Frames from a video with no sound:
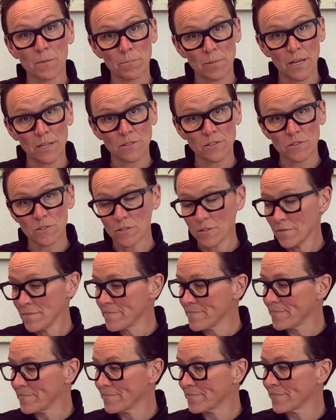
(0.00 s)
pencil,
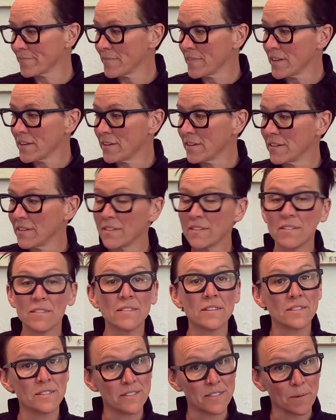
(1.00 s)

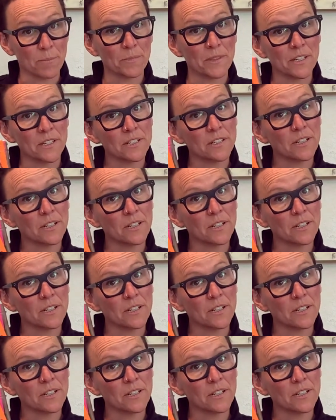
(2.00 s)
something